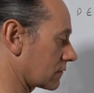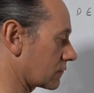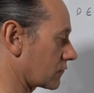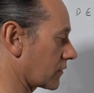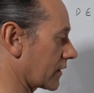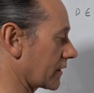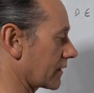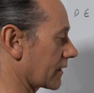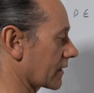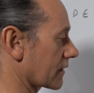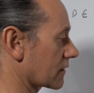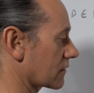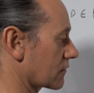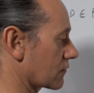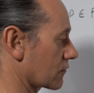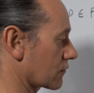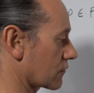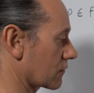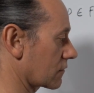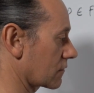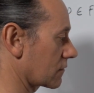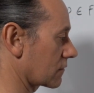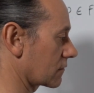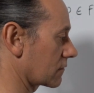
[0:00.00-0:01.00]
right next
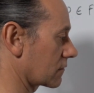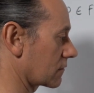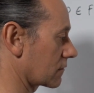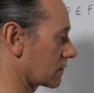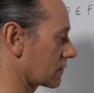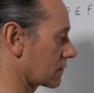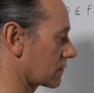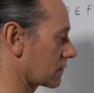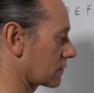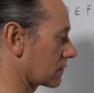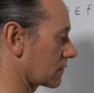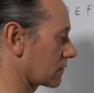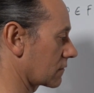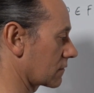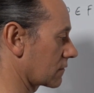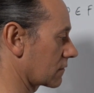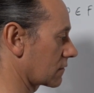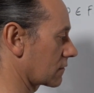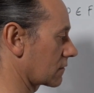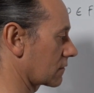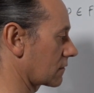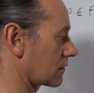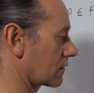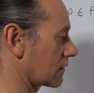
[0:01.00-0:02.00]
door,
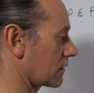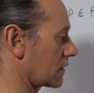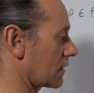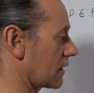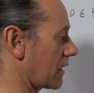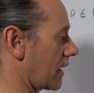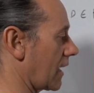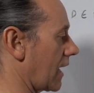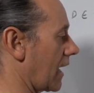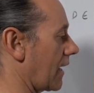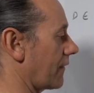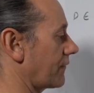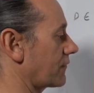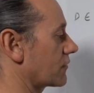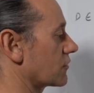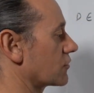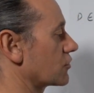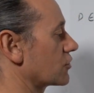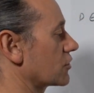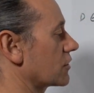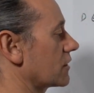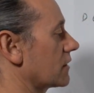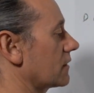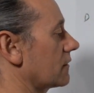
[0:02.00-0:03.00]
F to
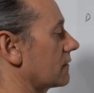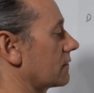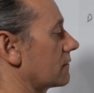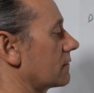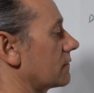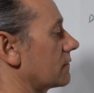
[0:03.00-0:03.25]
G,